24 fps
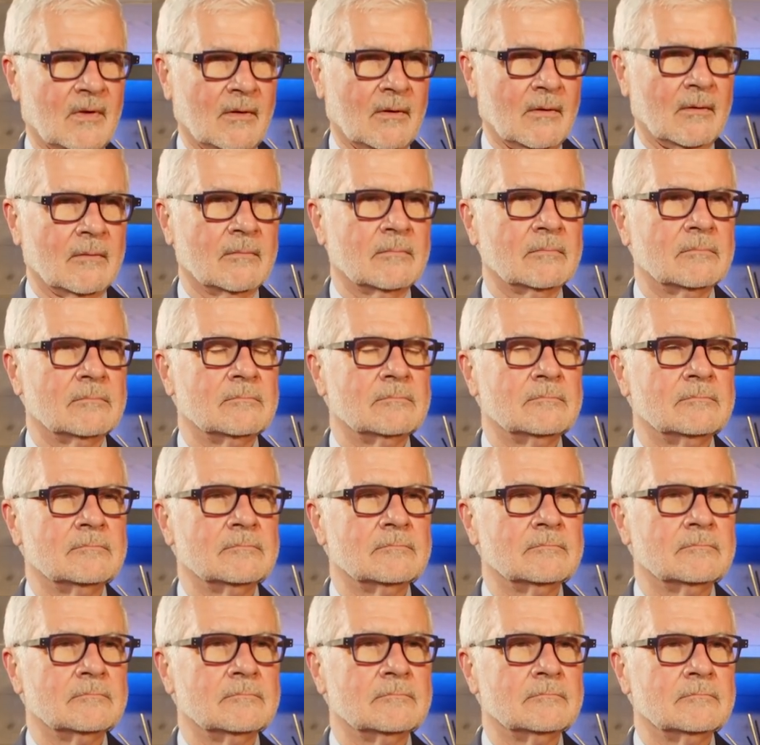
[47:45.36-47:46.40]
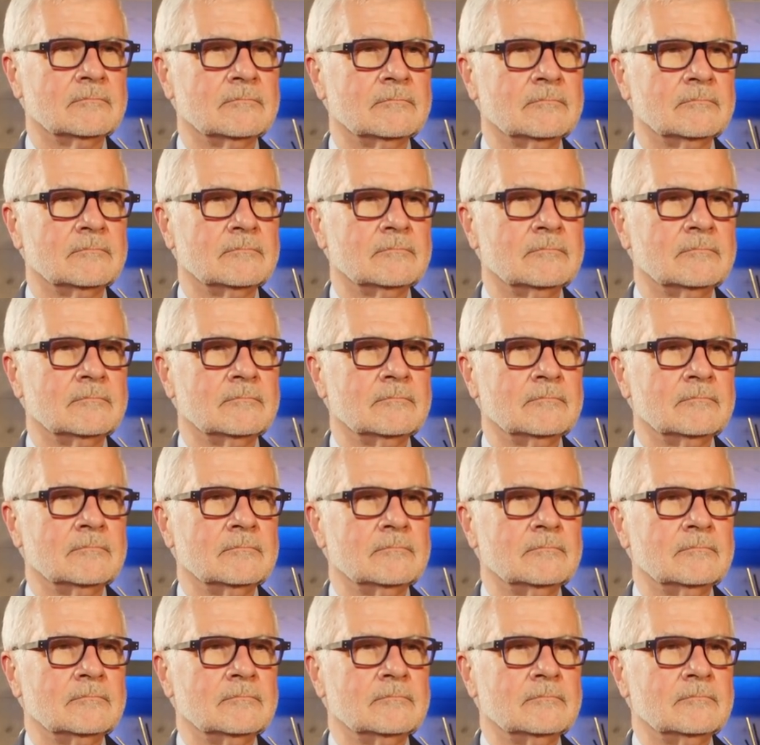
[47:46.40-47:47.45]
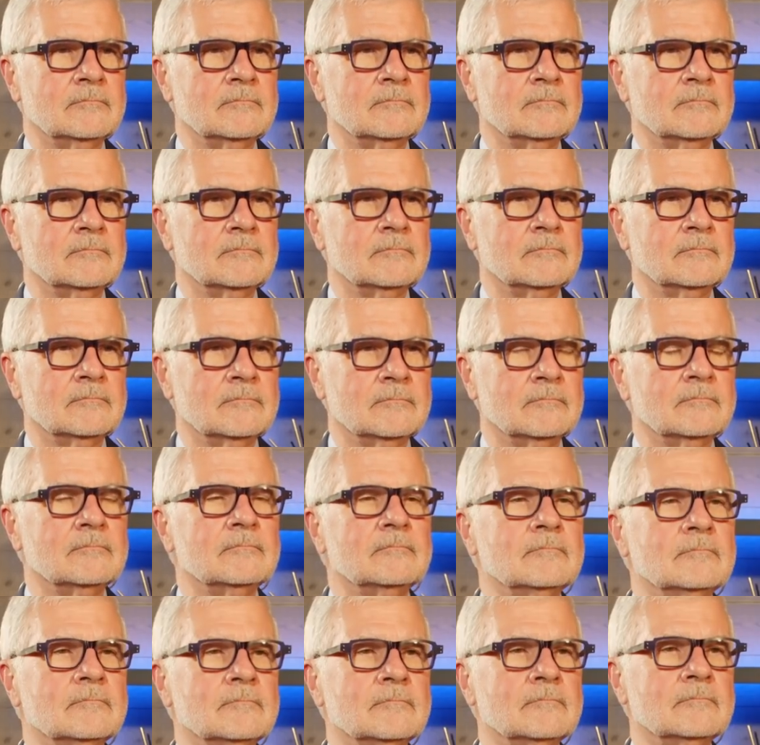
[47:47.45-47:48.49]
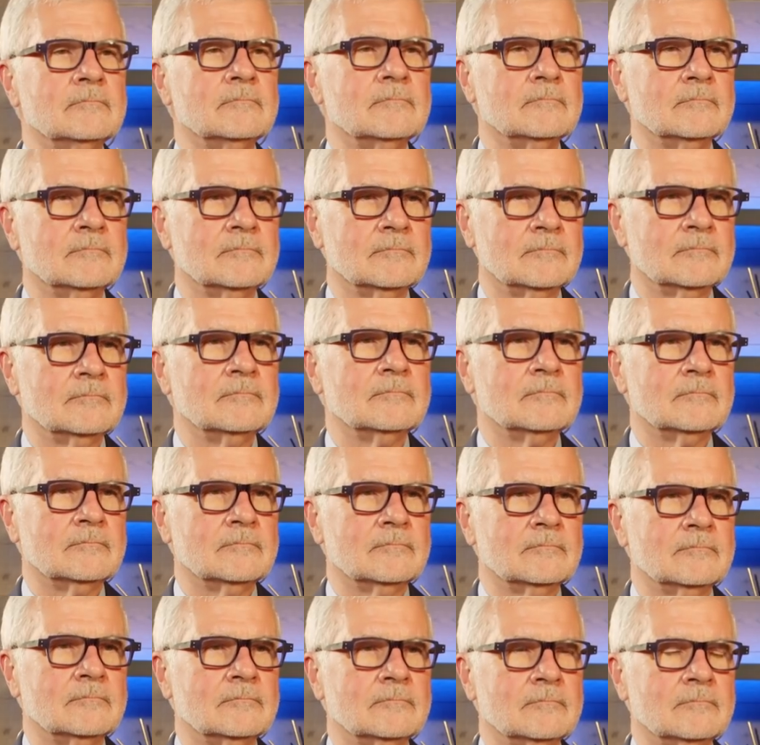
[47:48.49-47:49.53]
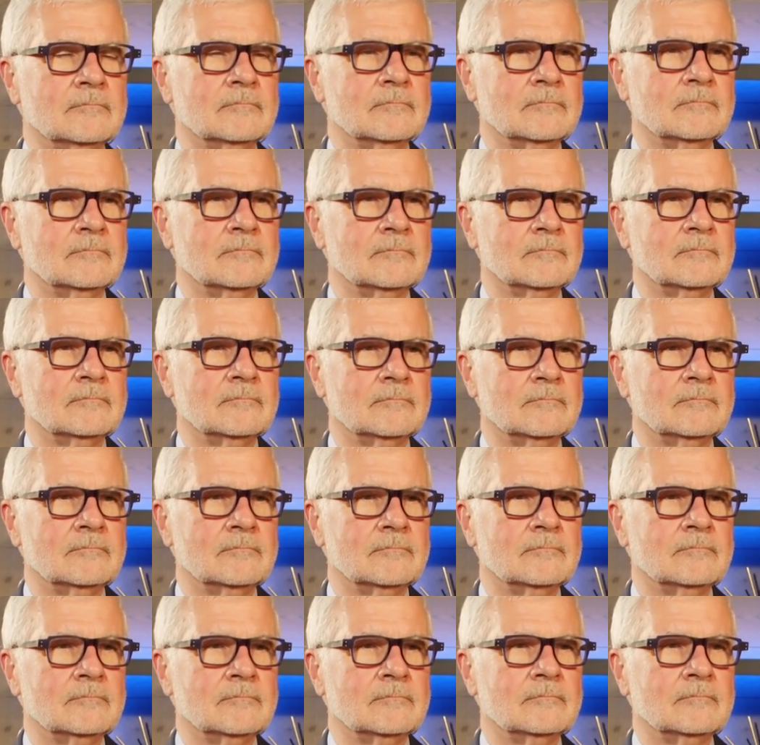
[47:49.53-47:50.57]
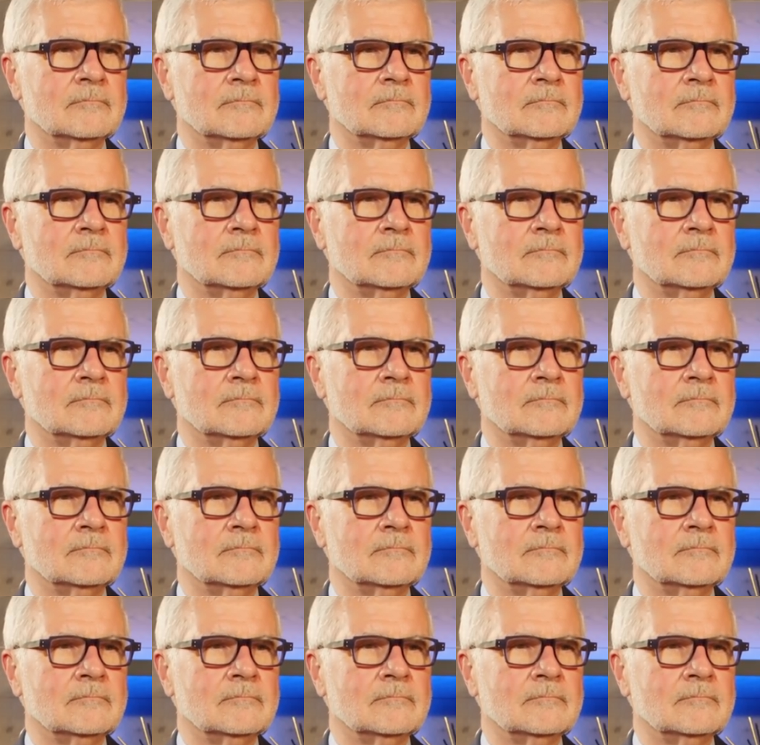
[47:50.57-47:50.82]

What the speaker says: [no speech]